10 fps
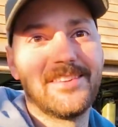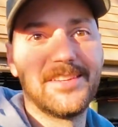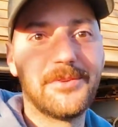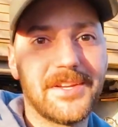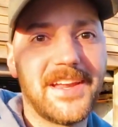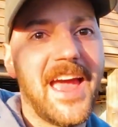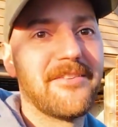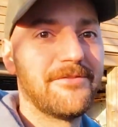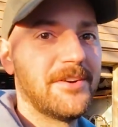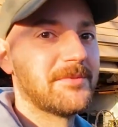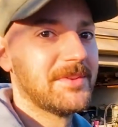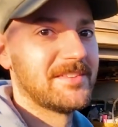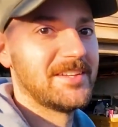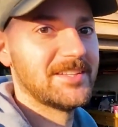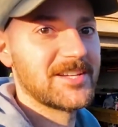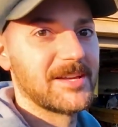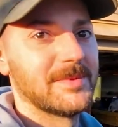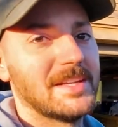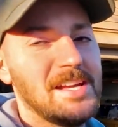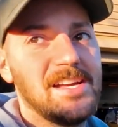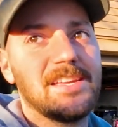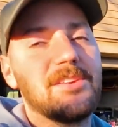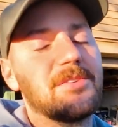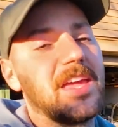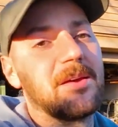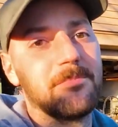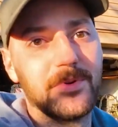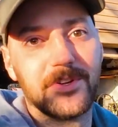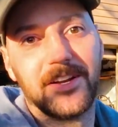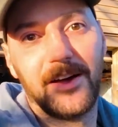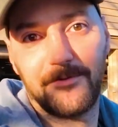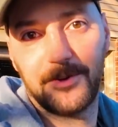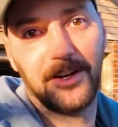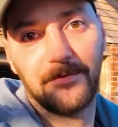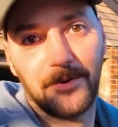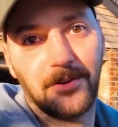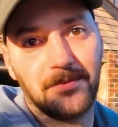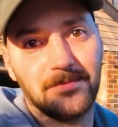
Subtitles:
You can have fun with a TJ, but you can't build it out for comfort.